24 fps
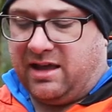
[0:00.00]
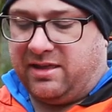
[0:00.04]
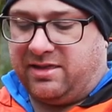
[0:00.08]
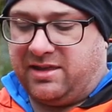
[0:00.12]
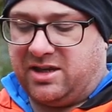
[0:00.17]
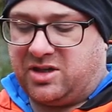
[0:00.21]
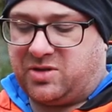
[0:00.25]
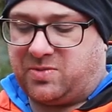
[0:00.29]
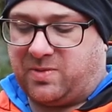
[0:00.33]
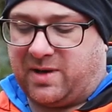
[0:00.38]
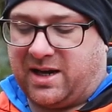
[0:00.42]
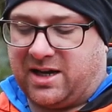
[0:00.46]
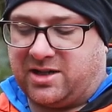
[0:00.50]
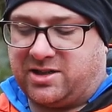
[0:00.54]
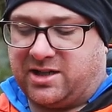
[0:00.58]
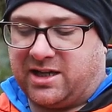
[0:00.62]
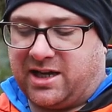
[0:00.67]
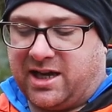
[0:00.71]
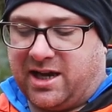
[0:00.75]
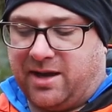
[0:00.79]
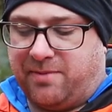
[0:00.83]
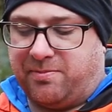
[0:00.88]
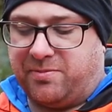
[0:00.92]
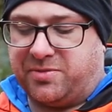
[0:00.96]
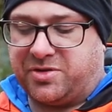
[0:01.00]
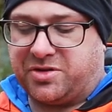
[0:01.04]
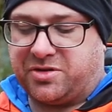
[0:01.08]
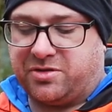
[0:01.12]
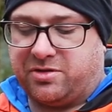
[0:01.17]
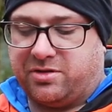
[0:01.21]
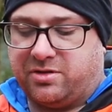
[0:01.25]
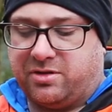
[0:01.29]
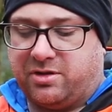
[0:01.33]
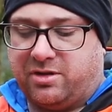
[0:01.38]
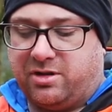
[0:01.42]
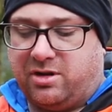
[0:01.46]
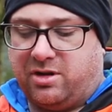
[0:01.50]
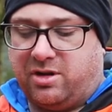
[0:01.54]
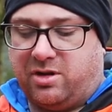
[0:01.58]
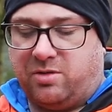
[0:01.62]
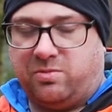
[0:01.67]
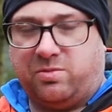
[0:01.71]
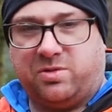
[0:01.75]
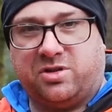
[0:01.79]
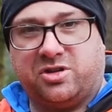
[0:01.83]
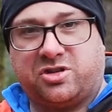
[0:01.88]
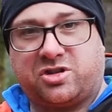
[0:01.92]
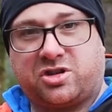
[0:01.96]
This one actually comes
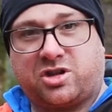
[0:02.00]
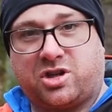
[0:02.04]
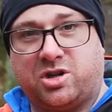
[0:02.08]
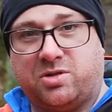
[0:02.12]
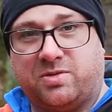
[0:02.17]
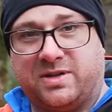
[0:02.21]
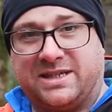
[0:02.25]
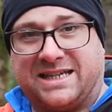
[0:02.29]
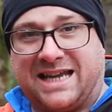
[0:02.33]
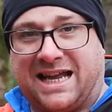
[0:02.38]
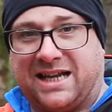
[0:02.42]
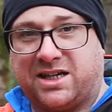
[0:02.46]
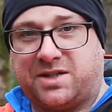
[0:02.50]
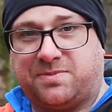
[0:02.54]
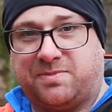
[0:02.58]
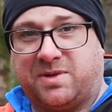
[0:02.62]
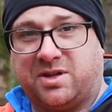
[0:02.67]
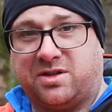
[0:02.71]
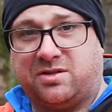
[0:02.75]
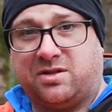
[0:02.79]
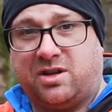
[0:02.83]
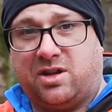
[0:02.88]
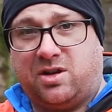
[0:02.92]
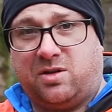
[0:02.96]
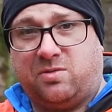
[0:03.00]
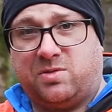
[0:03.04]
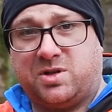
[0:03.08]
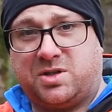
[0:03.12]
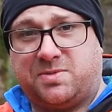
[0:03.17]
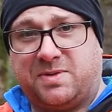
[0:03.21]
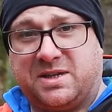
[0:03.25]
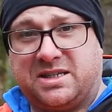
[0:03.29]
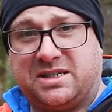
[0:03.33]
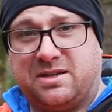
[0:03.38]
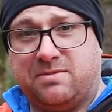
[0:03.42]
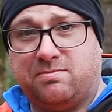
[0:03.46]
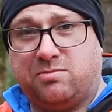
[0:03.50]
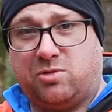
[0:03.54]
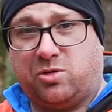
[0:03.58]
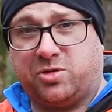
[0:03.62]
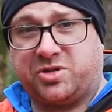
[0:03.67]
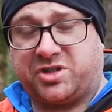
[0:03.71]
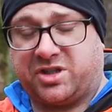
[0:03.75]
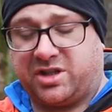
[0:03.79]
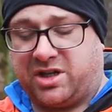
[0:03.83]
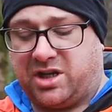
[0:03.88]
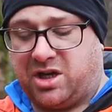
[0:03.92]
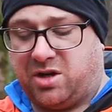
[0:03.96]
with a screw attachment which makes it more
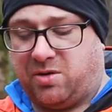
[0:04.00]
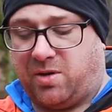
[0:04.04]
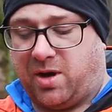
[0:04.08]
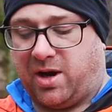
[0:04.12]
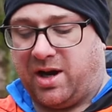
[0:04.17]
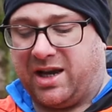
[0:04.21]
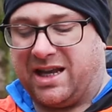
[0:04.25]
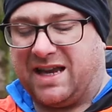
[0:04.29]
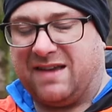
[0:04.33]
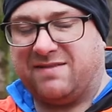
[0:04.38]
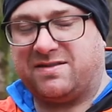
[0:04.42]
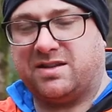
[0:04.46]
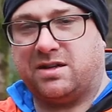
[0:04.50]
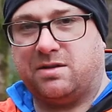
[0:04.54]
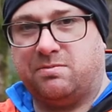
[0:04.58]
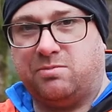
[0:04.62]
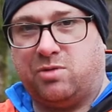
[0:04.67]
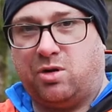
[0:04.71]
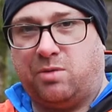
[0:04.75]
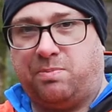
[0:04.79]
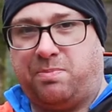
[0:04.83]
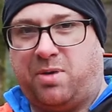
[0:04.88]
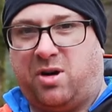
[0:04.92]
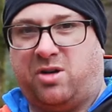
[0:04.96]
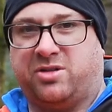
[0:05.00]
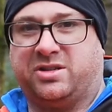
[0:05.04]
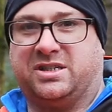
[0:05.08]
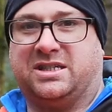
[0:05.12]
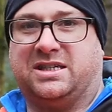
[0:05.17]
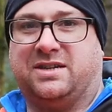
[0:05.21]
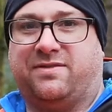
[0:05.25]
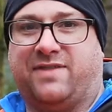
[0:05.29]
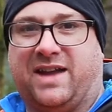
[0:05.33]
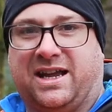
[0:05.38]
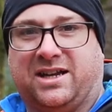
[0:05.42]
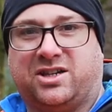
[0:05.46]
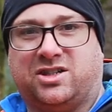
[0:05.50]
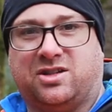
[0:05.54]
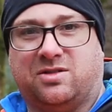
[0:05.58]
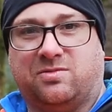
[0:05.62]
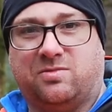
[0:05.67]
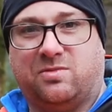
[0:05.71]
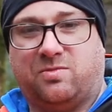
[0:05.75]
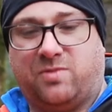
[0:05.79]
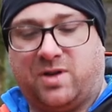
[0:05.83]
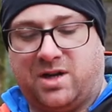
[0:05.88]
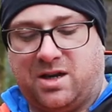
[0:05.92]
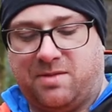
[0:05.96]
secure and gives it a more positive
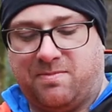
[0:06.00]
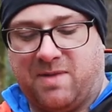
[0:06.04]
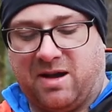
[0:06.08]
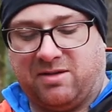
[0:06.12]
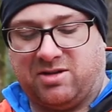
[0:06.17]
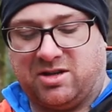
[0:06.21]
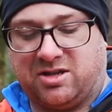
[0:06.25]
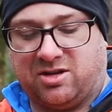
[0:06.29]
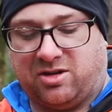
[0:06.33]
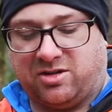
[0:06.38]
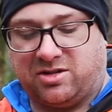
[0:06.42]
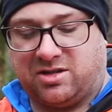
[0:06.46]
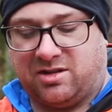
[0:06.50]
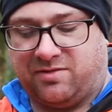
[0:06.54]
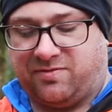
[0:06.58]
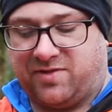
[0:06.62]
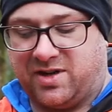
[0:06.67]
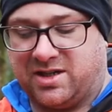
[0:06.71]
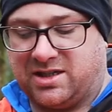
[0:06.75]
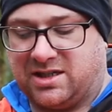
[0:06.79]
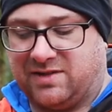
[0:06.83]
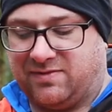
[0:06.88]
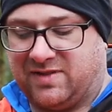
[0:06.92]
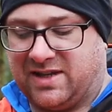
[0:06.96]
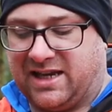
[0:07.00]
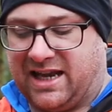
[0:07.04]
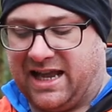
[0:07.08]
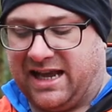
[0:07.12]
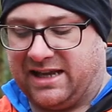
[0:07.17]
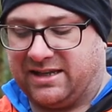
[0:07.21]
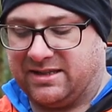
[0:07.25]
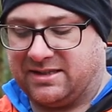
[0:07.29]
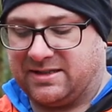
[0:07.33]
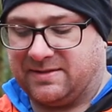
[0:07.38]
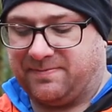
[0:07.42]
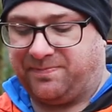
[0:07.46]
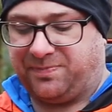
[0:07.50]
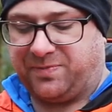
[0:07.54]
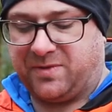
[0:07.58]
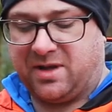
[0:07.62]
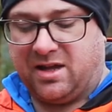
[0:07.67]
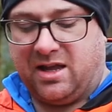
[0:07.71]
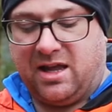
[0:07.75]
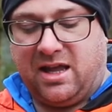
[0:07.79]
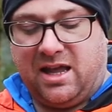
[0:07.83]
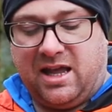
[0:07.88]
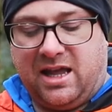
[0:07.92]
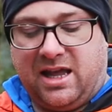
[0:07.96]
action when you mount it onto the front of your lens.
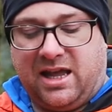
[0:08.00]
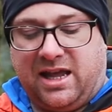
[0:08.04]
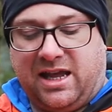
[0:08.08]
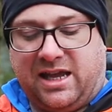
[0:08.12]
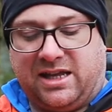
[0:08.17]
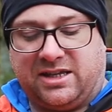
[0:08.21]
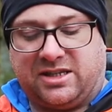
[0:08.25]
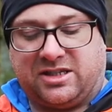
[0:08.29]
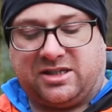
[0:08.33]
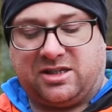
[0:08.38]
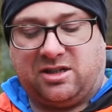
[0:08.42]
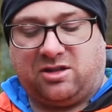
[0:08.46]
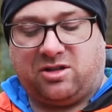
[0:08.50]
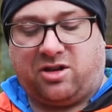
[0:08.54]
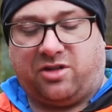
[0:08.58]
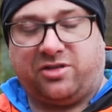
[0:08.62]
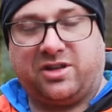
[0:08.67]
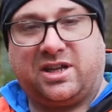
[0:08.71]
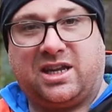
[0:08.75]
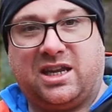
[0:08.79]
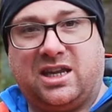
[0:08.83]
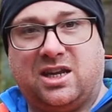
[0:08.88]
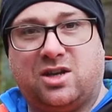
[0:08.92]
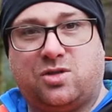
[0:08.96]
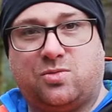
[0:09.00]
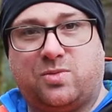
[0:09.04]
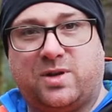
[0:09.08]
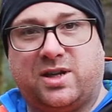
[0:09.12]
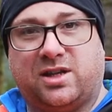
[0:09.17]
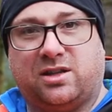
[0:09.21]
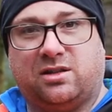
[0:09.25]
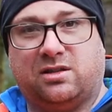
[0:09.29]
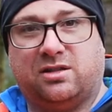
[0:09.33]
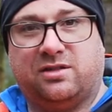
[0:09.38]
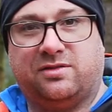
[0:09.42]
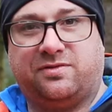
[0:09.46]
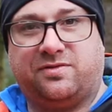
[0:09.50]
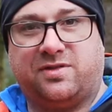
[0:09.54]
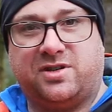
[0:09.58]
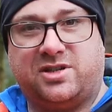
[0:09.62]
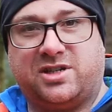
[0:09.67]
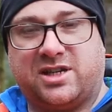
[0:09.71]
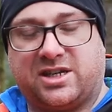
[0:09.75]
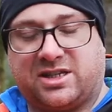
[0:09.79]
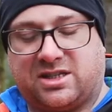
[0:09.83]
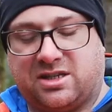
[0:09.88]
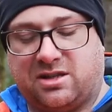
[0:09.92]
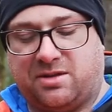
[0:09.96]
It's still got the geared wheel for
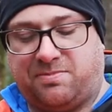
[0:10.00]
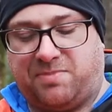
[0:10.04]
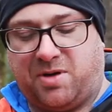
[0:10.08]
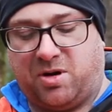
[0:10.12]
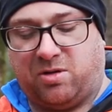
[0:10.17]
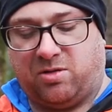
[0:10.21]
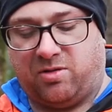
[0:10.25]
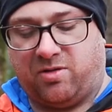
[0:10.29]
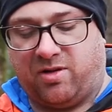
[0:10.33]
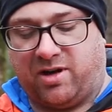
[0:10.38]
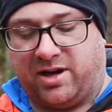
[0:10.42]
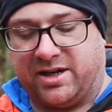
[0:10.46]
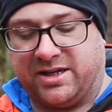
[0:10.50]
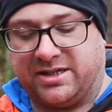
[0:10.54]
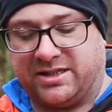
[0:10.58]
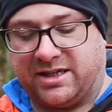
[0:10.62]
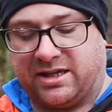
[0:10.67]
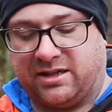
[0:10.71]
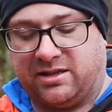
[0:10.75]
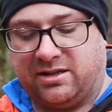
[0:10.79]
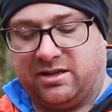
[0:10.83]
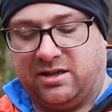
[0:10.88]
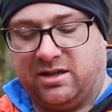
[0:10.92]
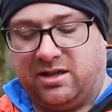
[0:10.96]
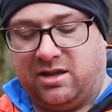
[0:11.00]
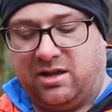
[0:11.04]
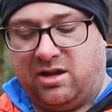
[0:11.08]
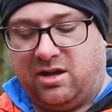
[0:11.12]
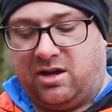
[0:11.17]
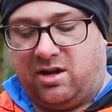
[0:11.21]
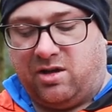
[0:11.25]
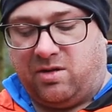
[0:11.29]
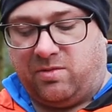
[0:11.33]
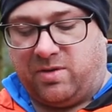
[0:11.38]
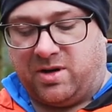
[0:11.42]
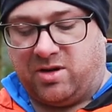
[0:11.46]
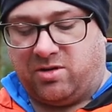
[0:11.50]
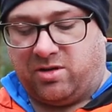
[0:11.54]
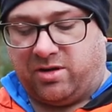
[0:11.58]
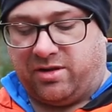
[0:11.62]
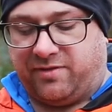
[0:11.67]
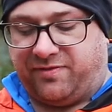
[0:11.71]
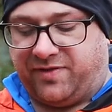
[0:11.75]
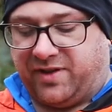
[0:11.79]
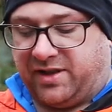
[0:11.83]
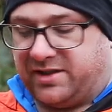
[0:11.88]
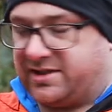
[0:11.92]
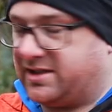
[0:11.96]
adjusting the polarizer when you're on
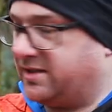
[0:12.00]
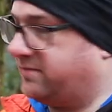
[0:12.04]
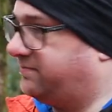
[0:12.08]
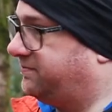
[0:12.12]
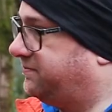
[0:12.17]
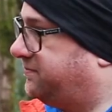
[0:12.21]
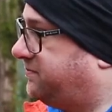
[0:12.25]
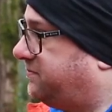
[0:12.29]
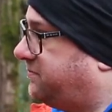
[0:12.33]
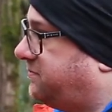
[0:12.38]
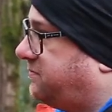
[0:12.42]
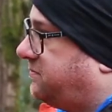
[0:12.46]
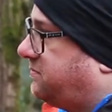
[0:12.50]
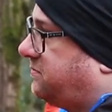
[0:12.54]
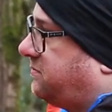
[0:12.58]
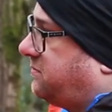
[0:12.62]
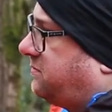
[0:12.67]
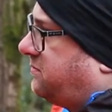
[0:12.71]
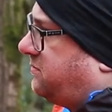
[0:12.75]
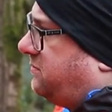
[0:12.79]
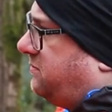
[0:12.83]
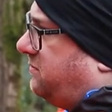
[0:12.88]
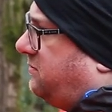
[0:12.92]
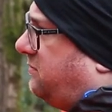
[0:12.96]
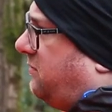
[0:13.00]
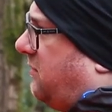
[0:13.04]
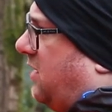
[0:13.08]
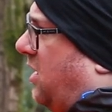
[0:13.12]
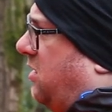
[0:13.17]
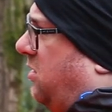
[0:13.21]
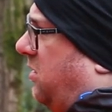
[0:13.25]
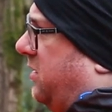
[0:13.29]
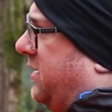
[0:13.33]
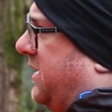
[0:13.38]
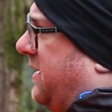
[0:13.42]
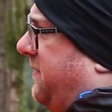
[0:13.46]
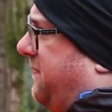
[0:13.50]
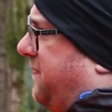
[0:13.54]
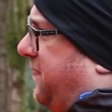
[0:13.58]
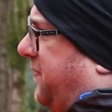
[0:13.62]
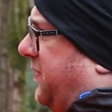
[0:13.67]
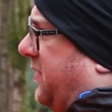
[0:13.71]
the filter holder.